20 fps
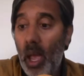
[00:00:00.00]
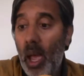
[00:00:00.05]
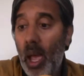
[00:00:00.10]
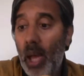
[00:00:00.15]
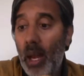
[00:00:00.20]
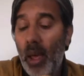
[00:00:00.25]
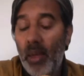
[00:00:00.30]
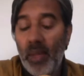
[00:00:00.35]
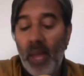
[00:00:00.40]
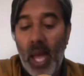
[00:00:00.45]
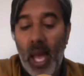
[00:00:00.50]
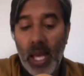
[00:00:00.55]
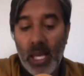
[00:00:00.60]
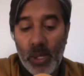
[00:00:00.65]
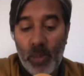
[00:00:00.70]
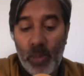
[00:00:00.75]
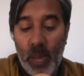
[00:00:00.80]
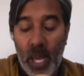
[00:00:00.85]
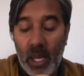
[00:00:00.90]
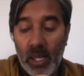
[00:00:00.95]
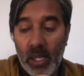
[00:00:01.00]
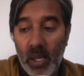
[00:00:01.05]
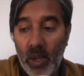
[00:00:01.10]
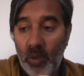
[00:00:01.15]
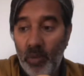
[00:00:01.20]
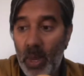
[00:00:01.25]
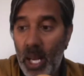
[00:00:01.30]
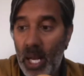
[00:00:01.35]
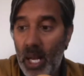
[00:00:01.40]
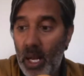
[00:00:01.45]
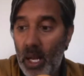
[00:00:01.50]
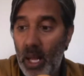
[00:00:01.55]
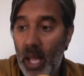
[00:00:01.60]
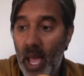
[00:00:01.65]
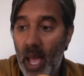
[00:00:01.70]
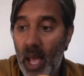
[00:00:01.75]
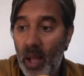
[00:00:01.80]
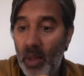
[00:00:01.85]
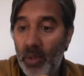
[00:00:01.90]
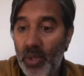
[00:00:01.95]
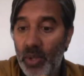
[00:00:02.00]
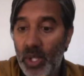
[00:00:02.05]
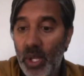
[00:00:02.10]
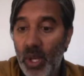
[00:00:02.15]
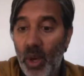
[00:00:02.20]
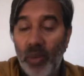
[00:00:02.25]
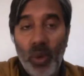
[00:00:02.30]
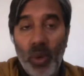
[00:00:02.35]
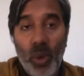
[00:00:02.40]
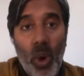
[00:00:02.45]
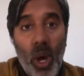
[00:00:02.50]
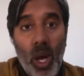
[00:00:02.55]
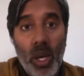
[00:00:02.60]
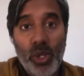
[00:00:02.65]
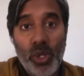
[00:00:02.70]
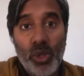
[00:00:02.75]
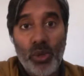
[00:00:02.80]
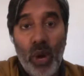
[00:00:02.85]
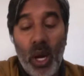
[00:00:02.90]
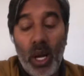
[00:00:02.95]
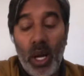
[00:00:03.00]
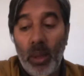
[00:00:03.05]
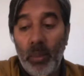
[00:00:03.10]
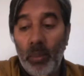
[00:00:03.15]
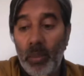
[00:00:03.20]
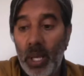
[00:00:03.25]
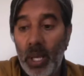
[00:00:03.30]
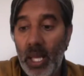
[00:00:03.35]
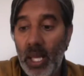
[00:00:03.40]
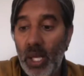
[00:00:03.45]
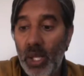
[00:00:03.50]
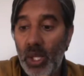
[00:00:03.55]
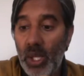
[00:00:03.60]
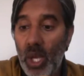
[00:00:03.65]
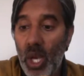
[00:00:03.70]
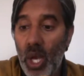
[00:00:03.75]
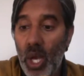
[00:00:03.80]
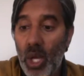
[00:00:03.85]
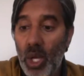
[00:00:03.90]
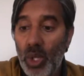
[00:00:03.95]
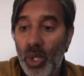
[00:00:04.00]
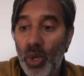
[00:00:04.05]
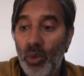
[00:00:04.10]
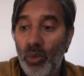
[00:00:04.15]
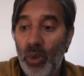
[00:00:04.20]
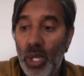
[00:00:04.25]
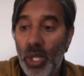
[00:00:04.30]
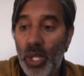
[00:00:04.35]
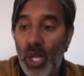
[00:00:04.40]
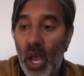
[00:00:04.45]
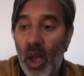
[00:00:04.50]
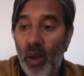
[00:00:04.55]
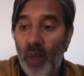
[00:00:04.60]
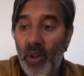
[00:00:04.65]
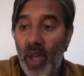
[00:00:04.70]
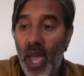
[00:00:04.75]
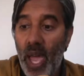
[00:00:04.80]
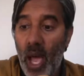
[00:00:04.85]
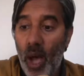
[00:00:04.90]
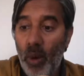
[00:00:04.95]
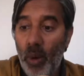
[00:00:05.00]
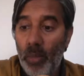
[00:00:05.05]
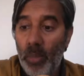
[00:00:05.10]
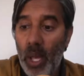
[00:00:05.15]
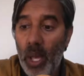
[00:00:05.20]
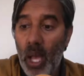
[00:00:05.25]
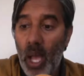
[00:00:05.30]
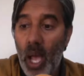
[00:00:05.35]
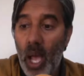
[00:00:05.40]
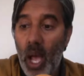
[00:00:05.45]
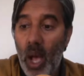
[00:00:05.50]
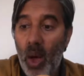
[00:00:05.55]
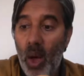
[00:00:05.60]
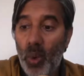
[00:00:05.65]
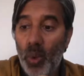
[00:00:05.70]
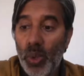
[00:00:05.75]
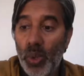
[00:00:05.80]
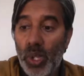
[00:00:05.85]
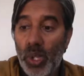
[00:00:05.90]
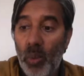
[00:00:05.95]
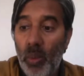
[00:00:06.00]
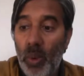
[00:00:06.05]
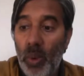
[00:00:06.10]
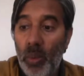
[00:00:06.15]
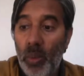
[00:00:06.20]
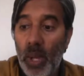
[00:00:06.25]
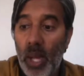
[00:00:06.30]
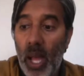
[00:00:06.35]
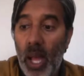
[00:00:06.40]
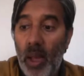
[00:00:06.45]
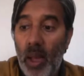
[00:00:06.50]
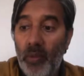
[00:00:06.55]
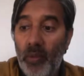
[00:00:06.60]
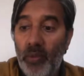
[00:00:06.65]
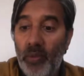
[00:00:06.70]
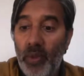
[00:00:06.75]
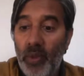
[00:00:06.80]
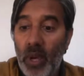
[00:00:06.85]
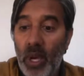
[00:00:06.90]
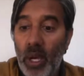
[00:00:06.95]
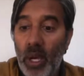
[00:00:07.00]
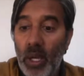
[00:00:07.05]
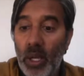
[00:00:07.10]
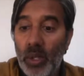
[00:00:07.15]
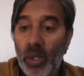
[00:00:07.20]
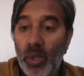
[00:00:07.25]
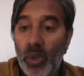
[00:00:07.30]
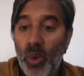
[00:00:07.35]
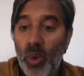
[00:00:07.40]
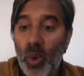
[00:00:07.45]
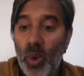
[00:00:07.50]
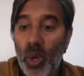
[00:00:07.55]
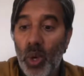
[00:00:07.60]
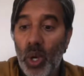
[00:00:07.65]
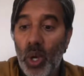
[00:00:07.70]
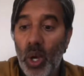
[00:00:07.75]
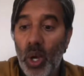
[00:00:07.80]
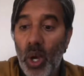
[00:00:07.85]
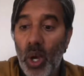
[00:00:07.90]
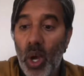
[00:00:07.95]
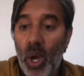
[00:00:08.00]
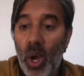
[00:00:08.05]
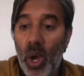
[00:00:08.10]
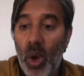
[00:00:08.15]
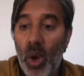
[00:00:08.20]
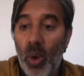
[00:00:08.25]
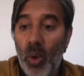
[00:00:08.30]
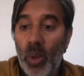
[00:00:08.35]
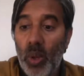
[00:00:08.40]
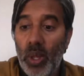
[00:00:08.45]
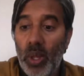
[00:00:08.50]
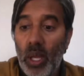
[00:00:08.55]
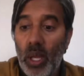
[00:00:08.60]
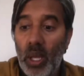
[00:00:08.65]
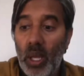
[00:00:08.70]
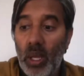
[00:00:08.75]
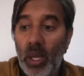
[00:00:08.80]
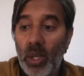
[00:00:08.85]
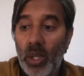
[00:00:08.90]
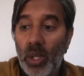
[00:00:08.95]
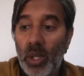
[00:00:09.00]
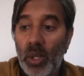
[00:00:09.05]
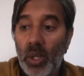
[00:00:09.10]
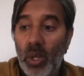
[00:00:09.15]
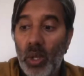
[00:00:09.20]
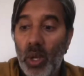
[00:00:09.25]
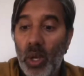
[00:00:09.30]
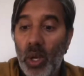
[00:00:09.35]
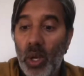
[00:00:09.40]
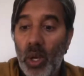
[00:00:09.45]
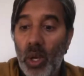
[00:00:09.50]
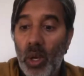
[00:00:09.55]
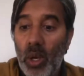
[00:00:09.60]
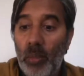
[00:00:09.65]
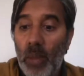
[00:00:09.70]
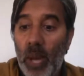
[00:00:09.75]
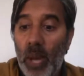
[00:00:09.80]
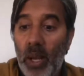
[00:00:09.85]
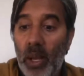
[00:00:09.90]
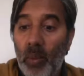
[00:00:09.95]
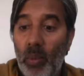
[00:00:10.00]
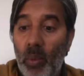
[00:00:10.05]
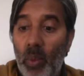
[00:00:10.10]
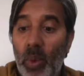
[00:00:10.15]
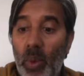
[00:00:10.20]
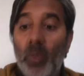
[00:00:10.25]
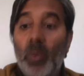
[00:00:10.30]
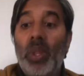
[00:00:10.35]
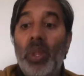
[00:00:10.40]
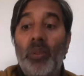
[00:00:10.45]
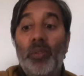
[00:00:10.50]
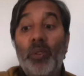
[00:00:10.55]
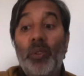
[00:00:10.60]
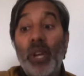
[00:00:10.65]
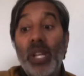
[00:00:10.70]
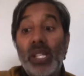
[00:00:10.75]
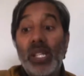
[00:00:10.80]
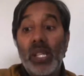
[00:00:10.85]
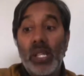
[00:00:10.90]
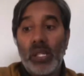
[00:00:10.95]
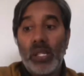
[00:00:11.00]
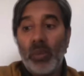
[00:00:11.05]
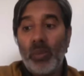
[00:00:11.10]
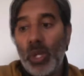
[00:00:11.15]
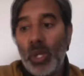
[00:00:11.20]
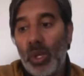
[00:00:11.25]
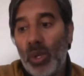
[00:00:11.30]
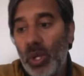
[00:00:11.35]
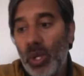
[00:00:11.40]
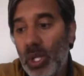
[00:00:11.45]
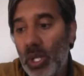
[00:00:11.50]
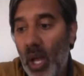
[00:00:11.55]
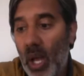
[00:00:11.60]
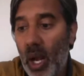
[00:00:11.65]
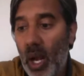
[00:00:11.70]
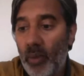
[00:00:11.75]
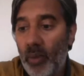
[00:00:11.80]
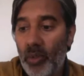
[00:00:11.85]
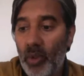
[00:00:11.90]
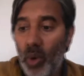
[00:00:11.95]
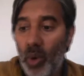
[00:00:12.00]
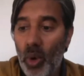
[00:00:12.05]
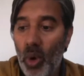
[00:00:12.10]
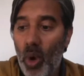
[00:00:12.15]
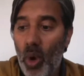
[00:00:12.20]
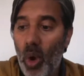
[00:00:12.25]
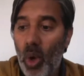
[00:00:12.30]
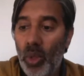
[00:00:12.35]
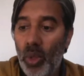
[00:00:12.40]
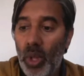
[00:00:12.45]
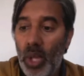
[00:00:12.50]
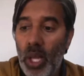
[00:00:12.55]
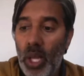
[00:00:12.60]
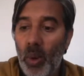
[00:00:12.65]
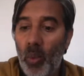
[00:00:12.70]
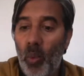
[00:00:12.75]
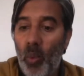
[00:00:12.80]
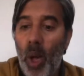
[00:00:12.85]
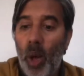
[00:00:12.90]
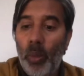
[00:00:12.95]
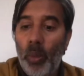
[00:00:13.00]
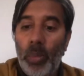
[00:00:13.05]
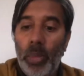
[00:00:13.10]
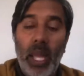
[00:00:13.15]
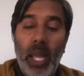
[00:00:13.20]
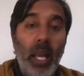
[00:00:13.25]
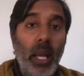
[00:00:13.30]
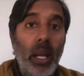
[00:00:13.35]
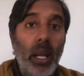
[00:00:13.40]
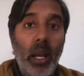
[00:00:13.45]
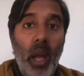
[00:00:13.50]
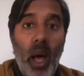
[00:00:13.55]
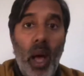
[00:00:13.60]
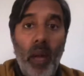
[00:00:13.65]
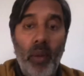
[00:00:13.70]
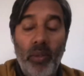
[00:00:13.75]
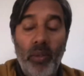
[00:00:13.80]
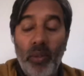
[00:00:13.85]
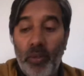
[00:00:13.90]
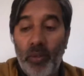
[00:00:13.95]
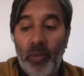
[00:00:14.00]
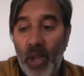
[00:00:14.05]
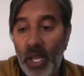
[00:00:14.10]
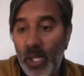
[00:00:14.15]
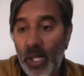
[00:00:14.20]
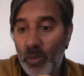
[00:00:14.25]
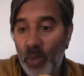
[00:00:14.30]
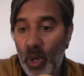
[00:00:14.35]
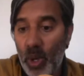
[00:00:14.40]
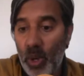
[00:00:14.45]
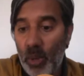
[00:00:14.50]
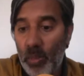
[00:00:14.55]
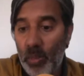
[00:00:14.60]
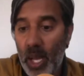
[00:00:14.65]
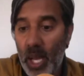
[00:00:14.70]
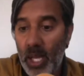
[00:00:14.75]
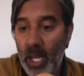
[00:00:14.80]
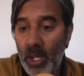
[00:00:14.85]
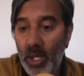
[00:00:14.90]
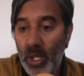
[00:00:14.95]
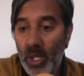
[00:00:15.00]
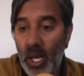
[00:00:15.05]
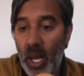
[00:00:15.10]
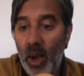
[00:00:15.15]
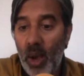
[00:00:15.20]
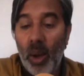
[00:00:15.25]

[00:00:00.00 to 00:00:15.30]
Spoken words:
and other aspects of mental health. So if you are struggling, please do reach out for help. Also, we will have talk with about it with a free system which you can sign up for on the Wellbeing Live Facebook page. Now,